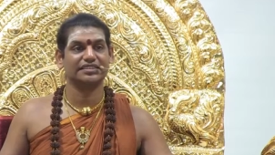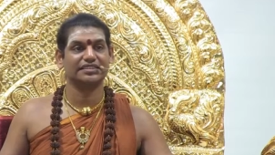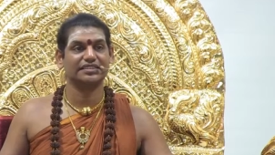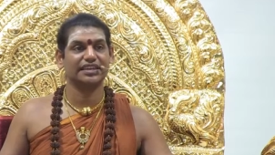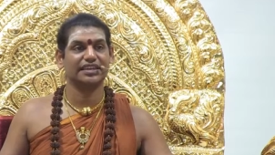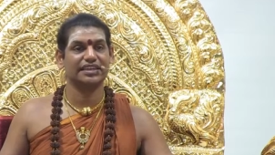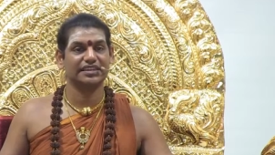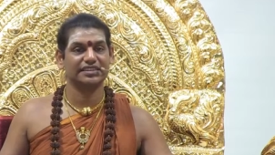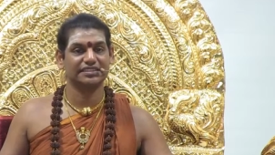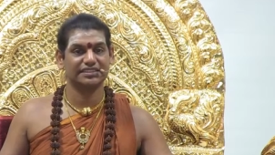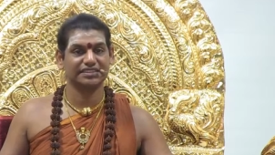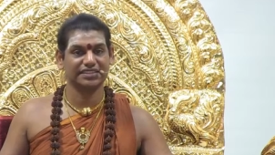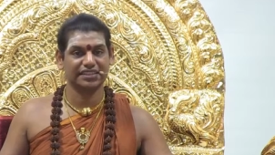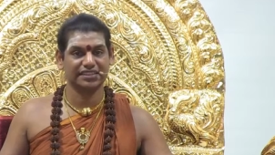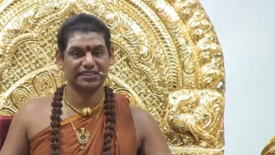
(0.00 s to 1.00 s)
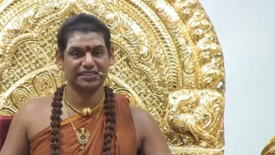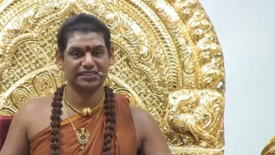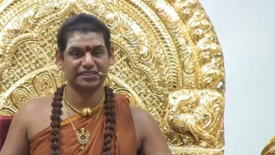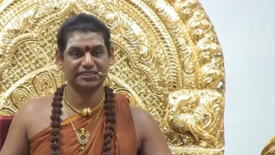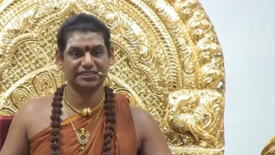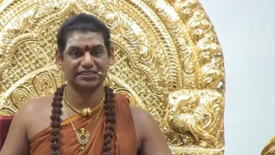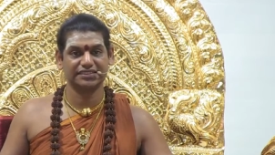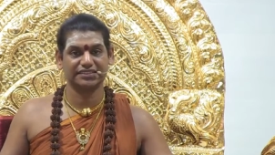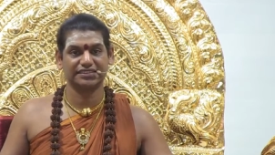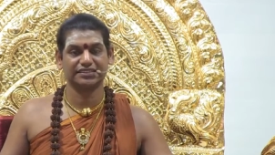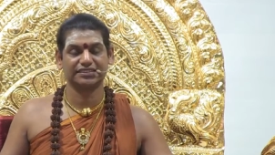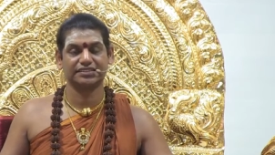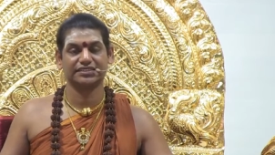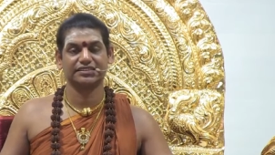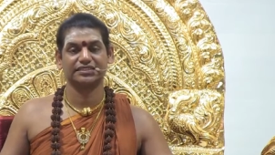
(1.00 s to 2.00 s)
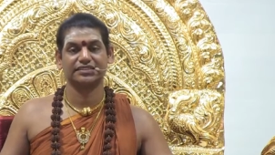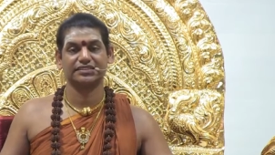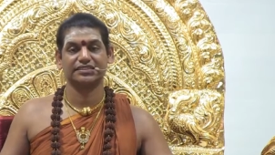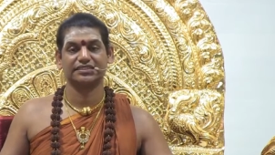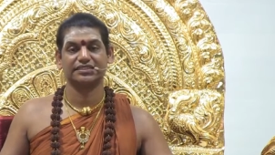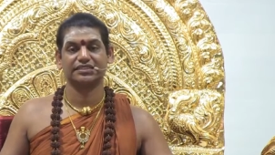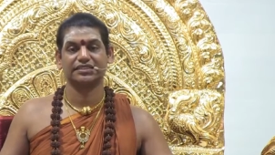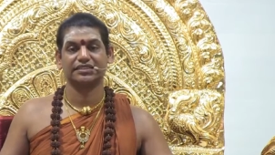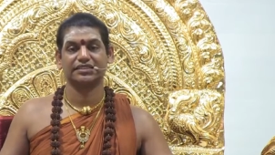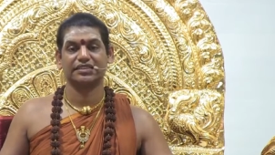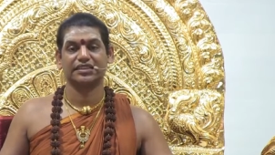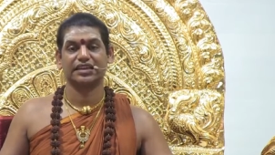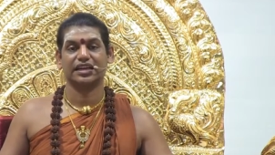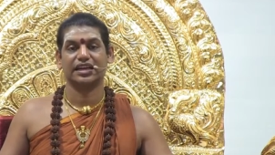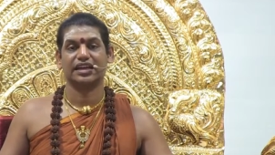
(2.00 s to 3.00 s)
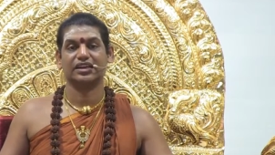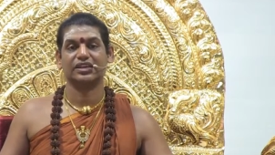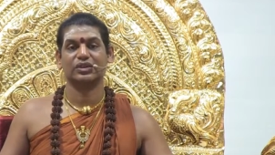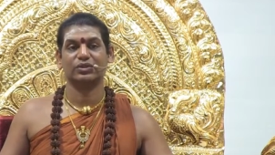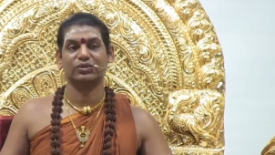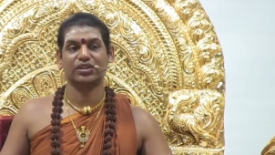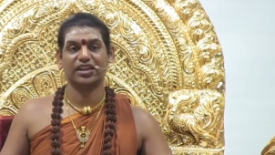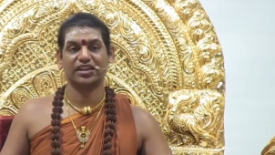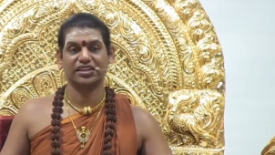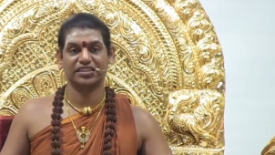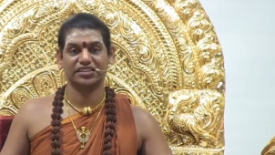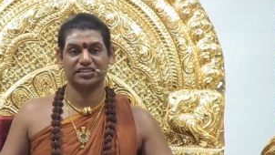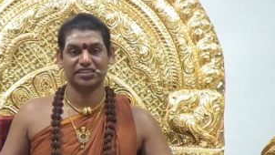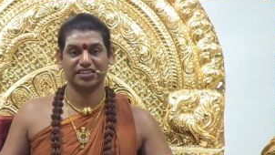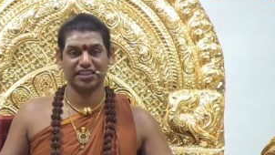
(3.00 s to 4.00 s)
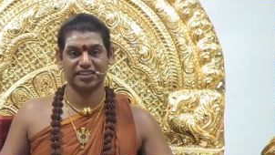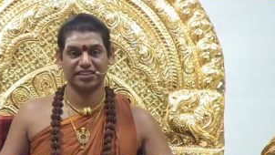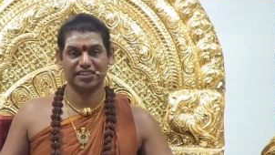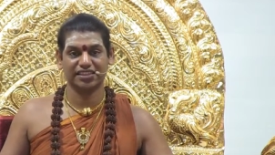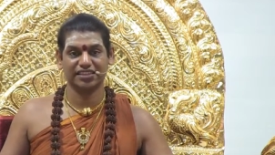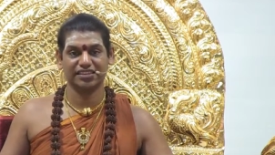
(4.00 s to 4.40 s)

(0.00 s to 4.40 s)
energy centers and Kundalini Shakti,